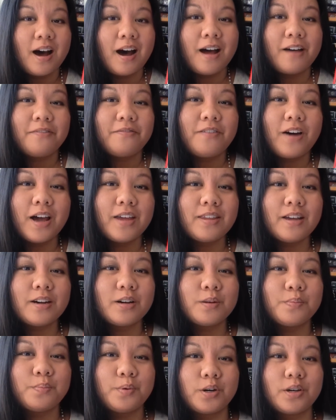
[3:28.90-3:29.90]
I find that
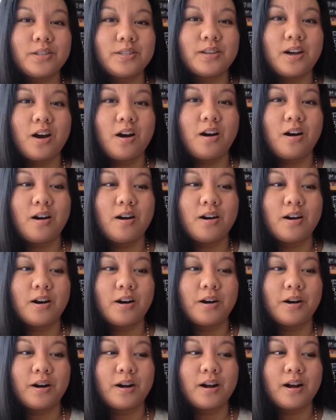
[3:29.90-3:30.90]
her books
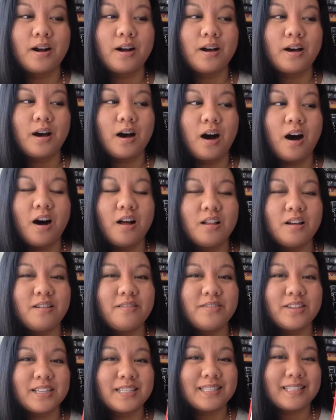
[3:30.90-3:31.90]
are all
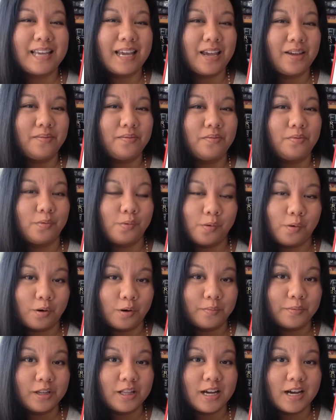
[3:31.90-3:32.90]
the same
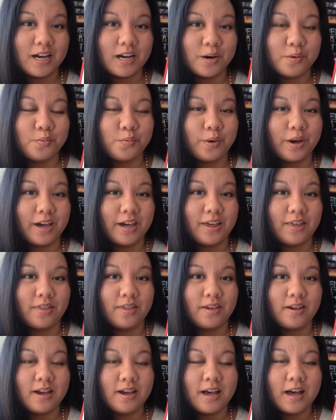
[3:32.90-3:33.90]
formula with
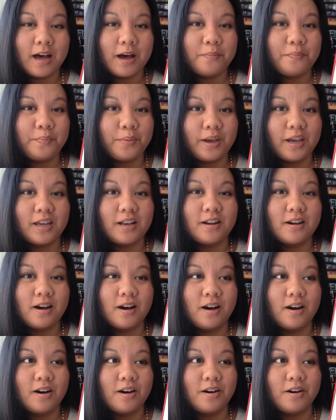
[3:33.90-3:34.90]
a bit
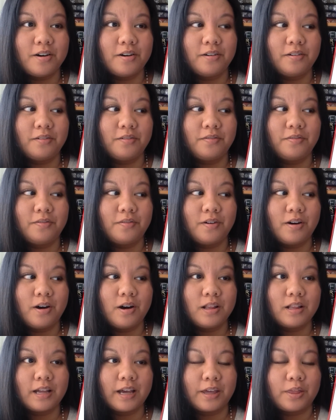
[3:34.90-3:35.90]
of
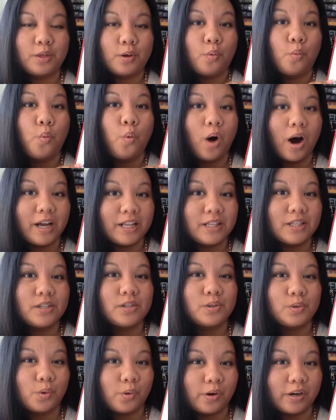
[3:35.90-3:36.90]
like the one
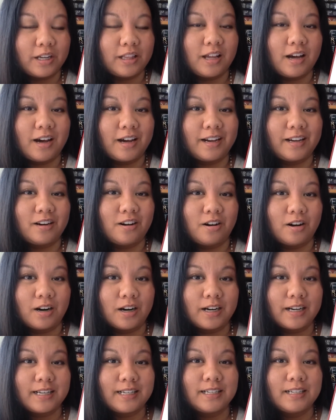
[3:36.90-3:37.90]
storyline
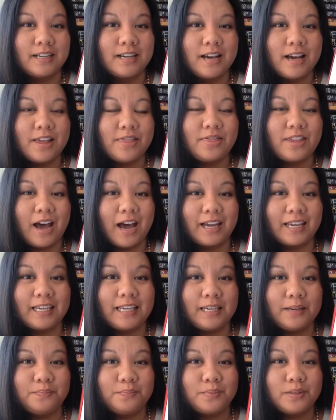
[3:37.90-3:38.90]
arc that
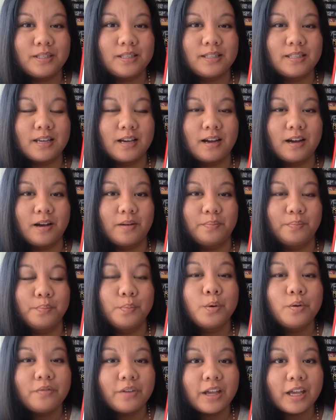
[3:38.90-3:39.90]
keeps um,
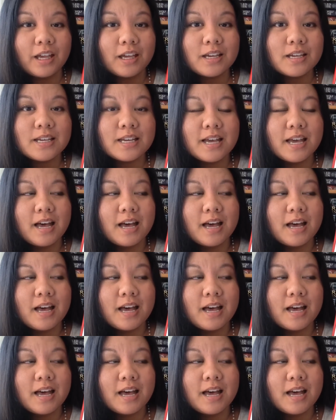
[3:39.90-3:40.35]
moving